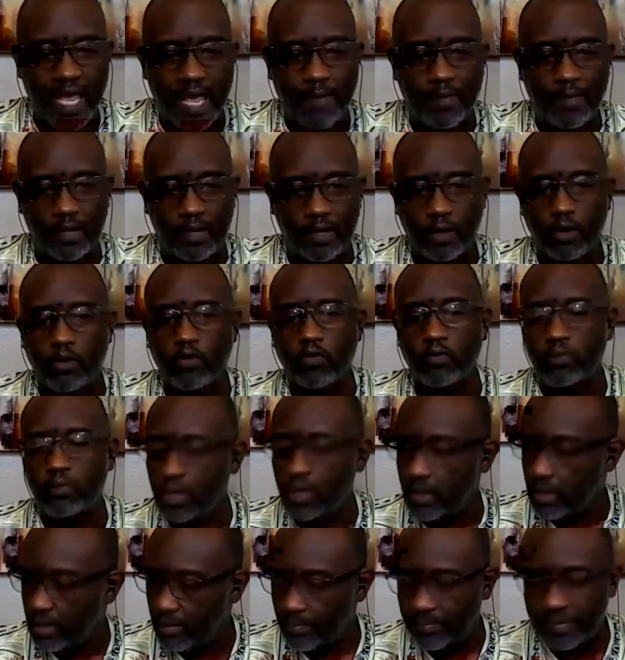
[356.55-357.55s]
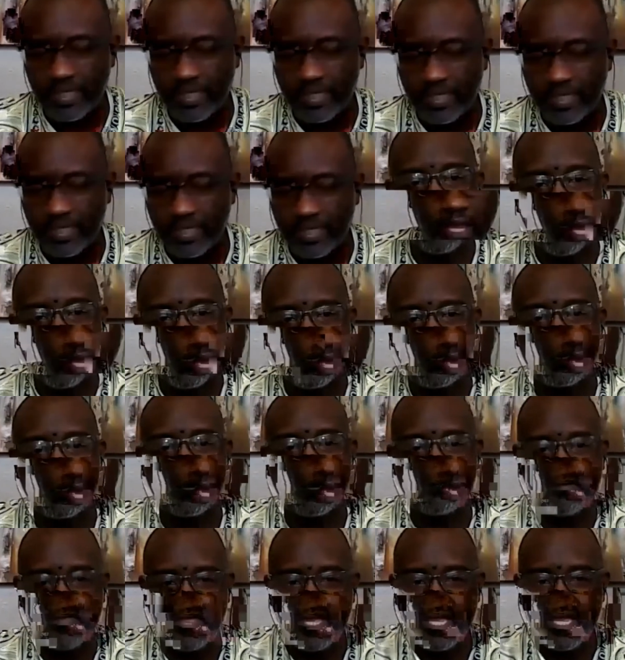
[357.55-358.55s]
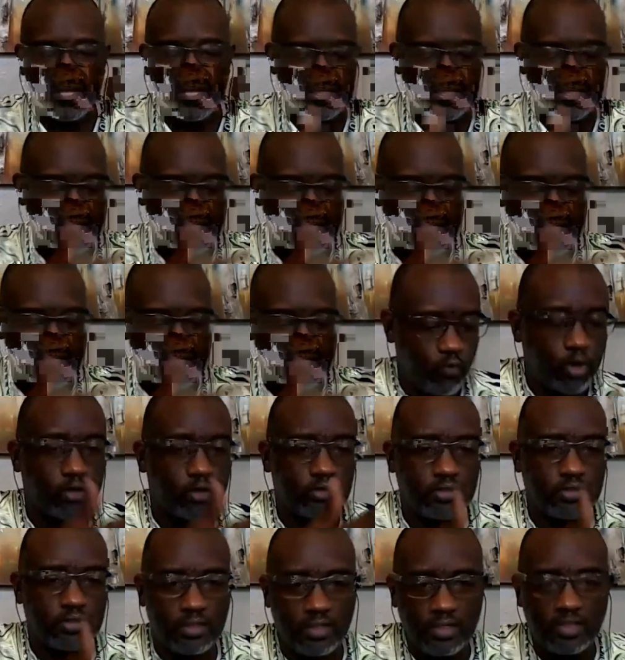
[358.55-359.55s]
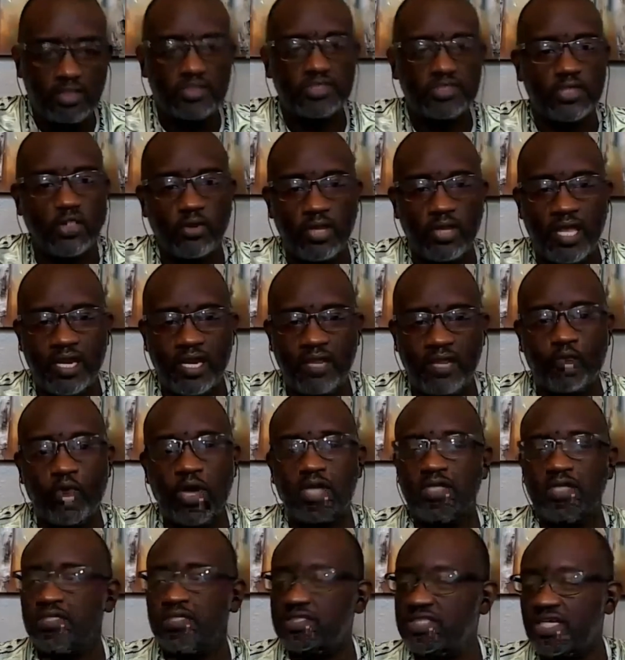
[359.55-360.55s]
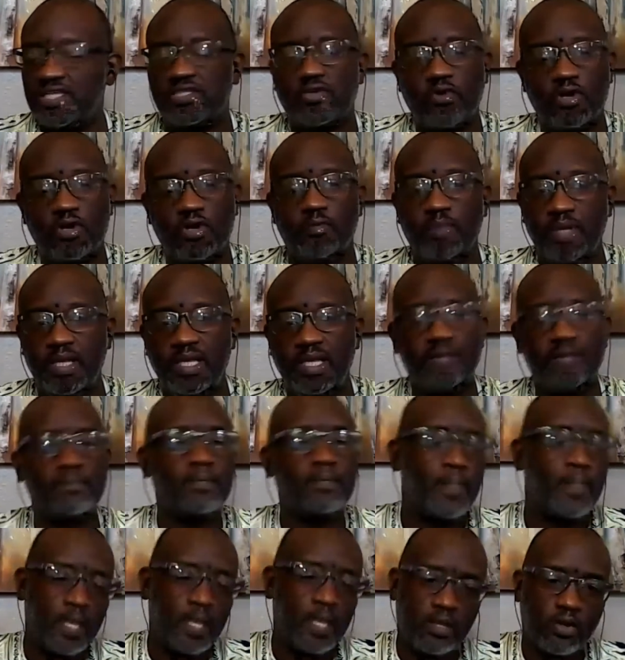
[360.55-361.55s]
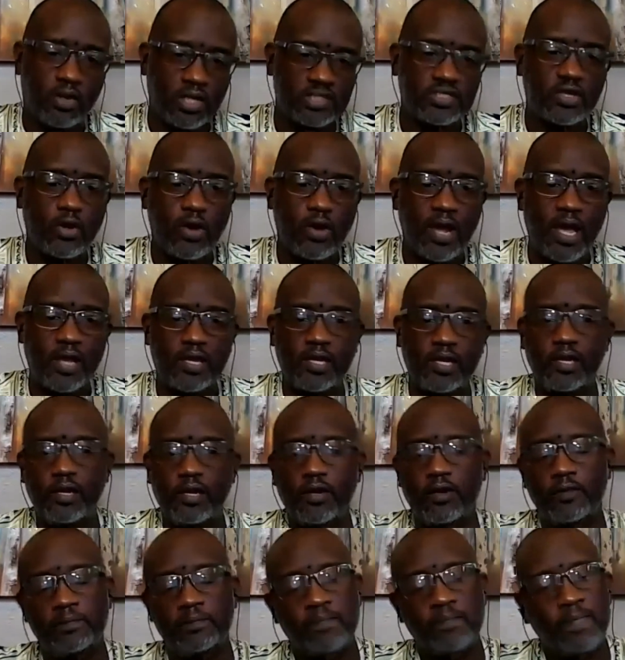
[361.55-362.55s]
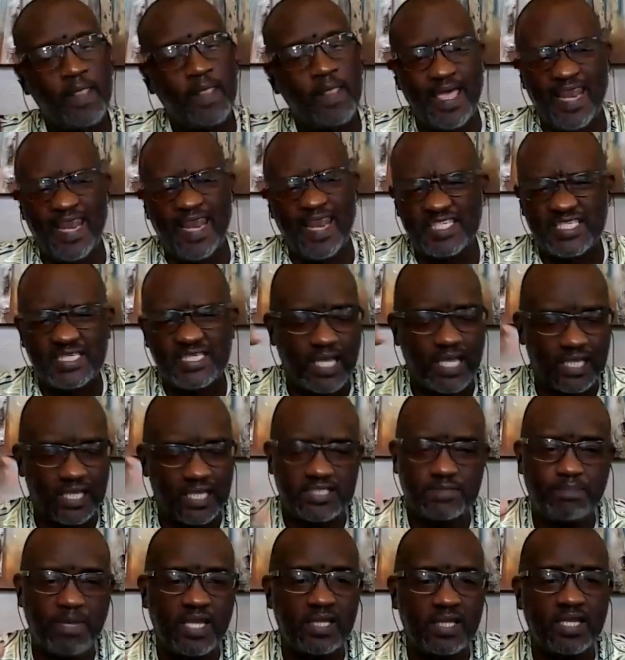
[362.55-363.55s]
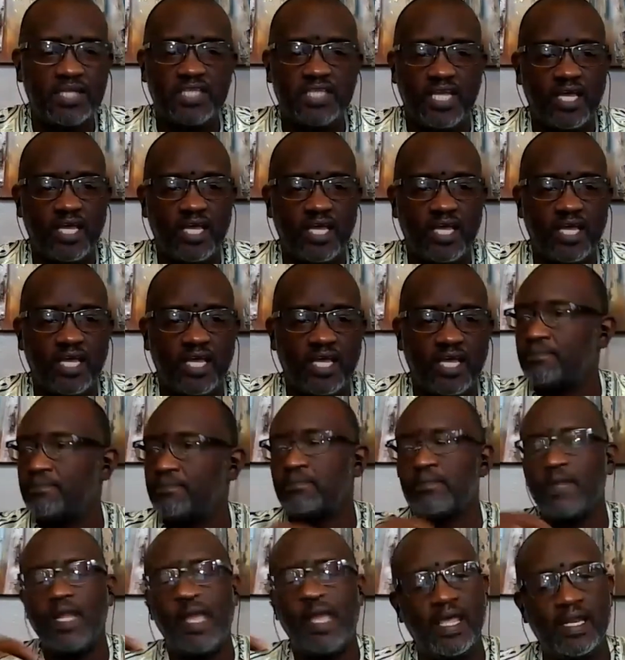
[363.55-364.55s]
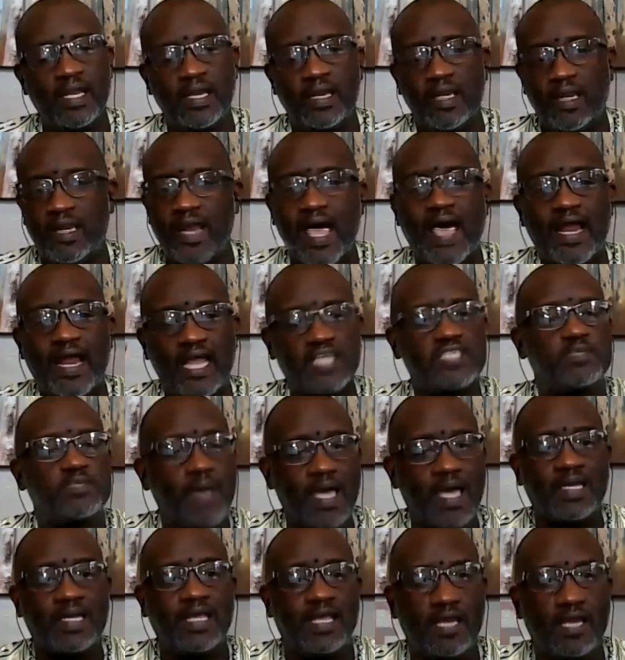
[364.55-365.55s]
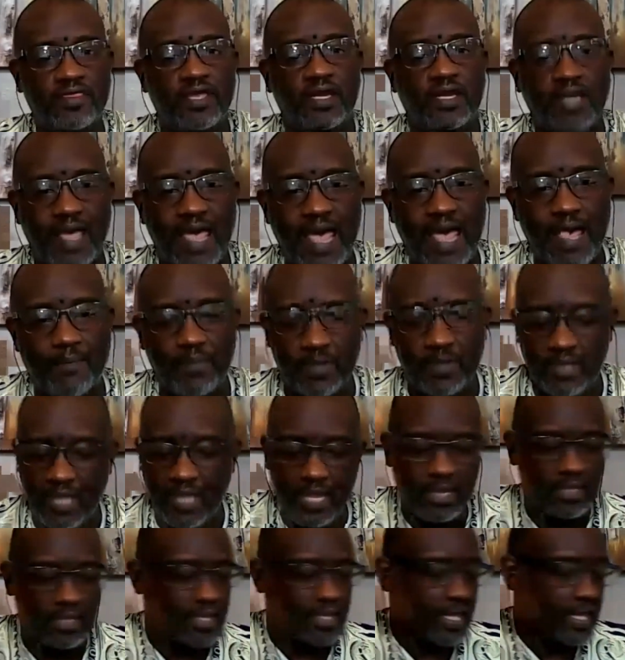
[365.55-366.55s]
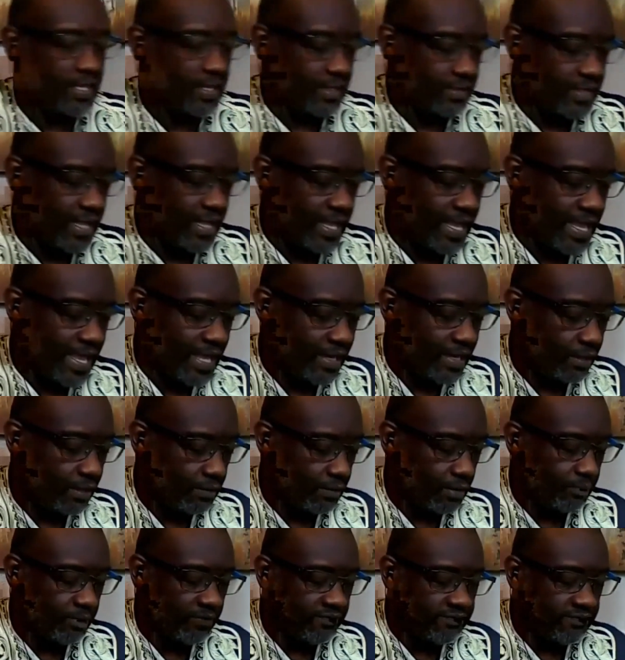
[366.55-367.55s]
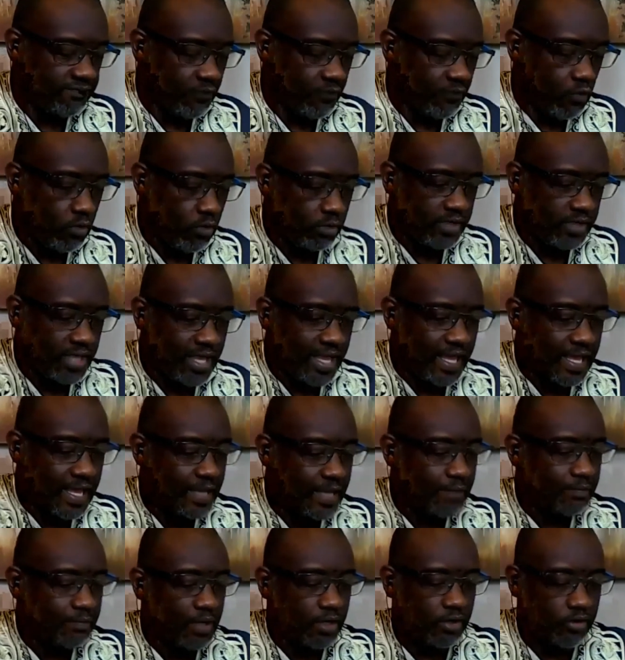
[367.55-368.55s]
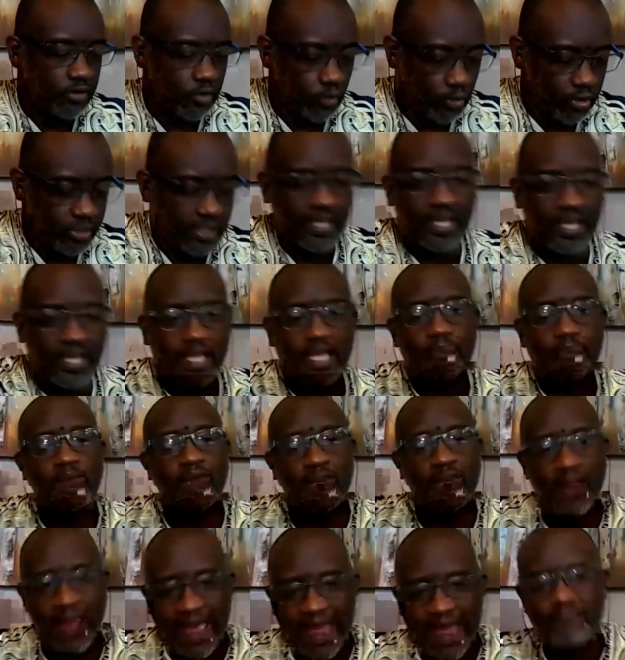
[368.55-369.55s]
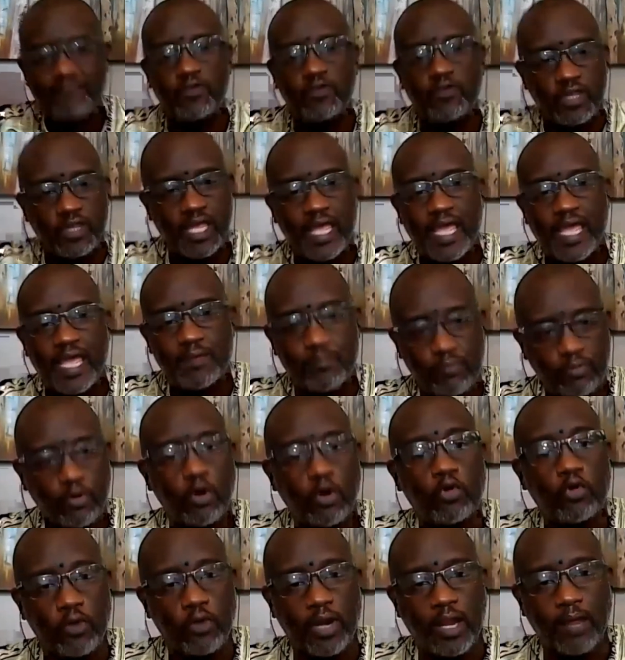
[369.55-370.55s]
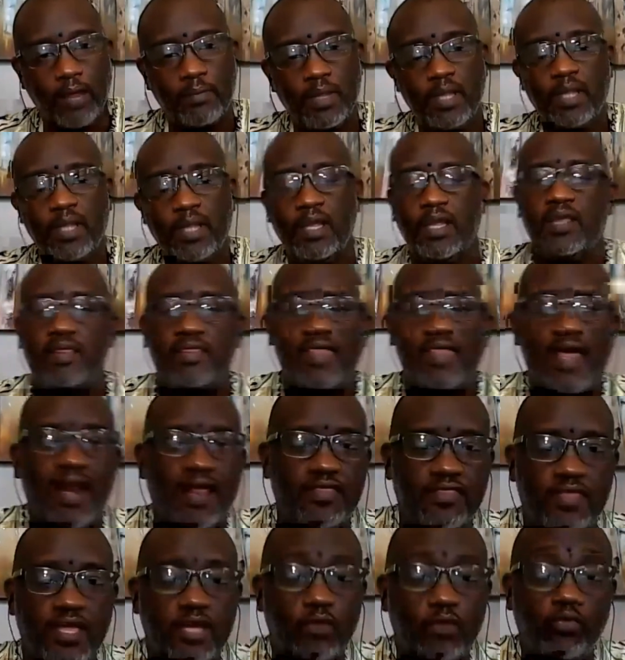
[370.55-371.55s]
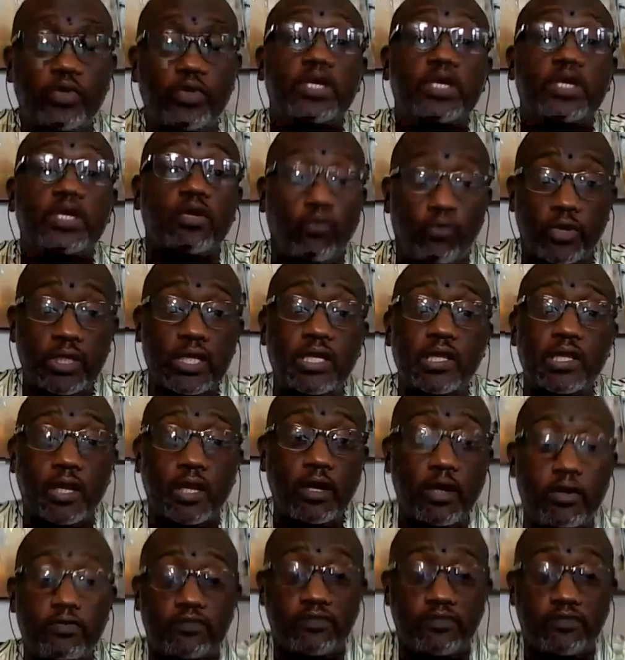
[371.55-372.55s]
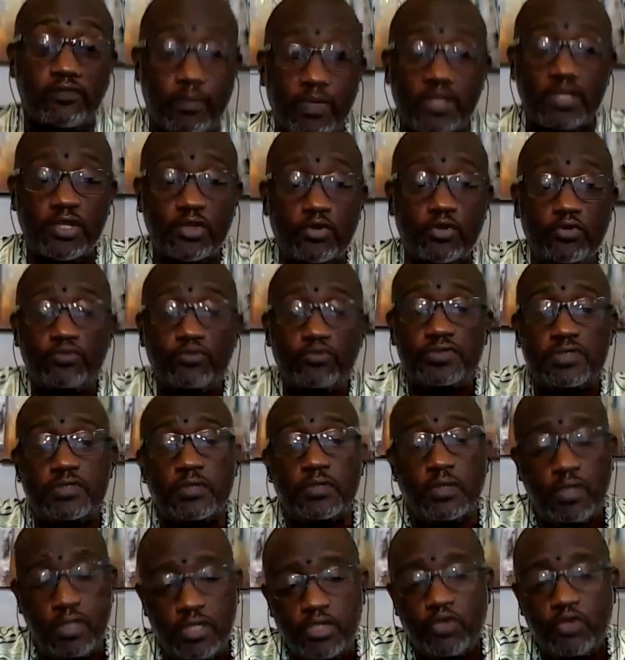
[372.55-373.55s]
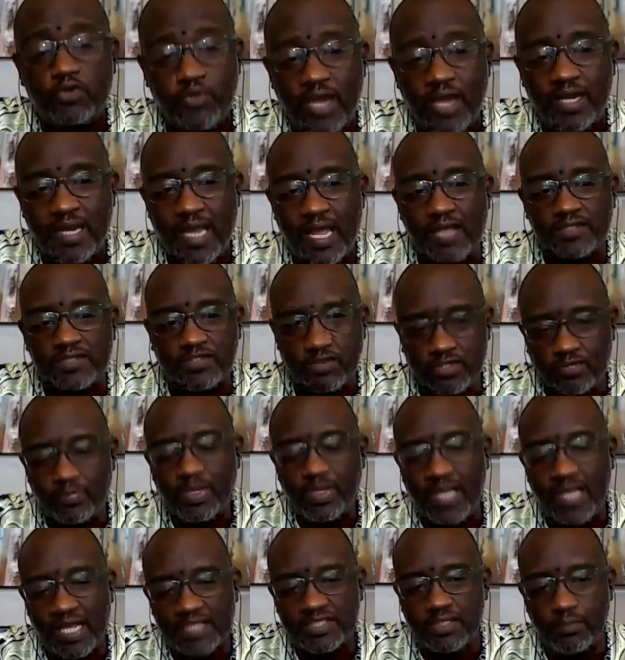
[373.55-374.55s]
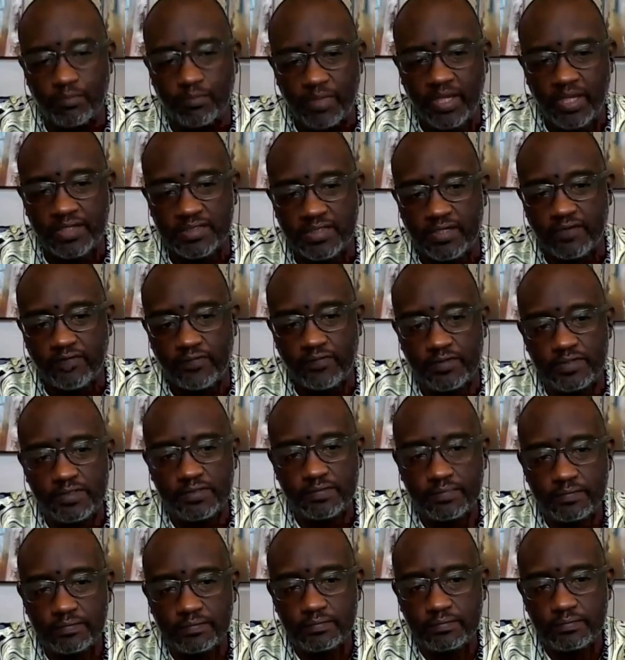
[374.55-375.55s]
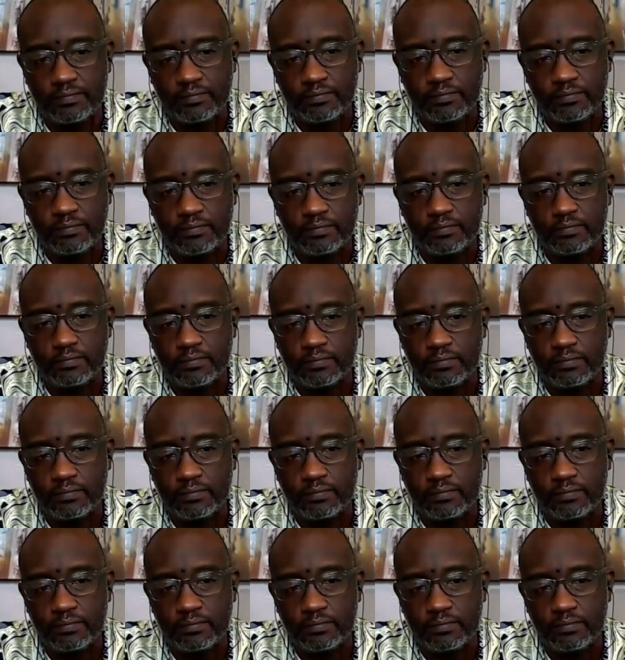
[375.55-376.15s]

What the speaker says: They had a whole gamut, a whole playbook of things that they worked, so that it wasn't just going to be, let's out here and expend this energy and not expect anything to happen. They had a before the game, during the game, and after the game program that I think we could really learn from and use right now. So to me, that's the biggest difference.